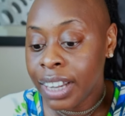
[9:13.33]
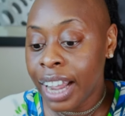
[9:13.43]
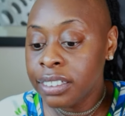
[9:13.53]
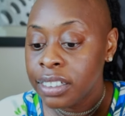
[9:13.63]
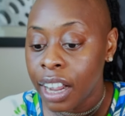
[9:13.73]
I
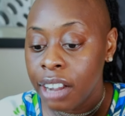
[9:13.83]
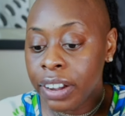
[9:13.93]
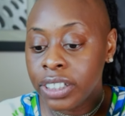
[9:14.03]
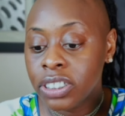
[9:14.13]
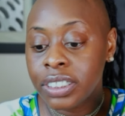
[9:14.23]
love
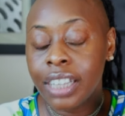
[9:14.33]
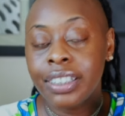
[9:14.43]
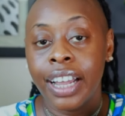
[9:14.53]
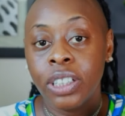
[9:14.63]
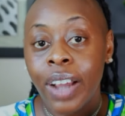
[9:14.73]
how you said
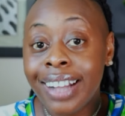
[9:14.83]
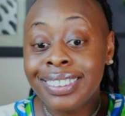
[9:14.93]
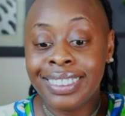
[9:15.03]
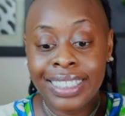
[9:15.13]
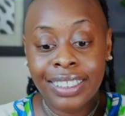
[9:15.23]
that you had
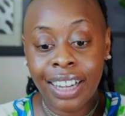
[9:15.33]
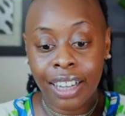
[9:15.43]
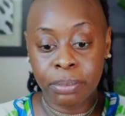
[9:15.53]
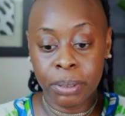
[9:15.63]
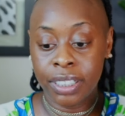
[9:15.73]
to
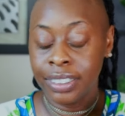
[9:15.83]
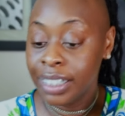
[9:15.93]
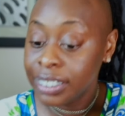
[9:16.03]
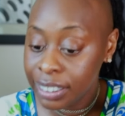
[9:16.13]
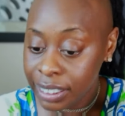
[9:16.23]
detox because it
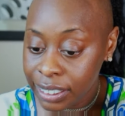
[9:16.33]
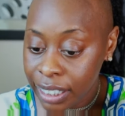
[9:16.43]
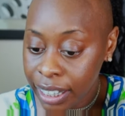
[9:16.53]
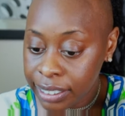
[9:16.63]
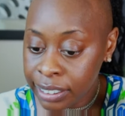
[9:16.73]
is a
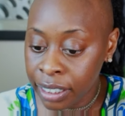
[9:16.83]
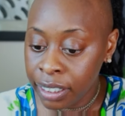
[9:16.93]
detox.